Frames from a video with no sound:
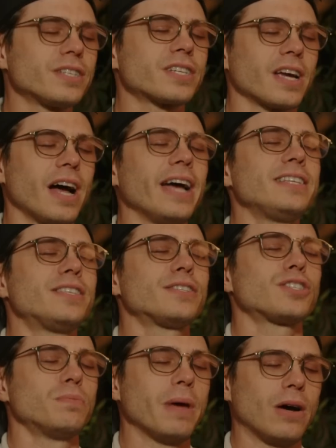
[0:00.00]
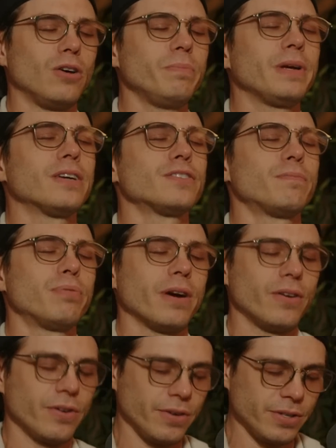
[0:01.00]
to disguise the smell because of
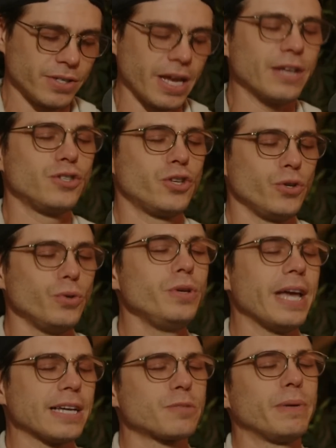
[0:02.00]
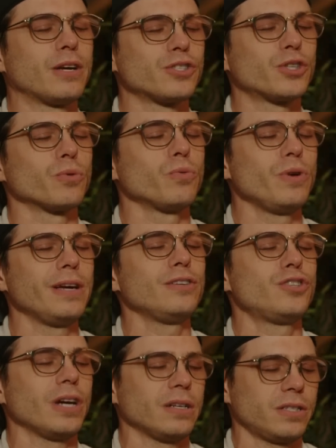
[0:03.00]
predators, and two, yes, because they're
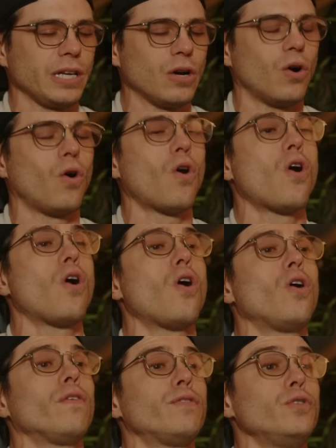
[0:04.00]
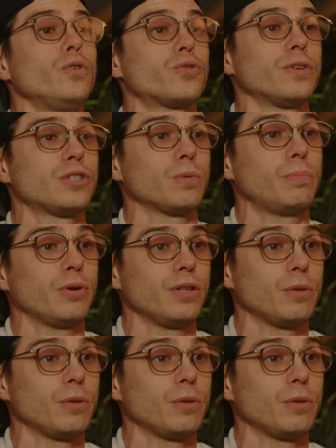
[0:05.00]
re-ingesting all of the nutrients that were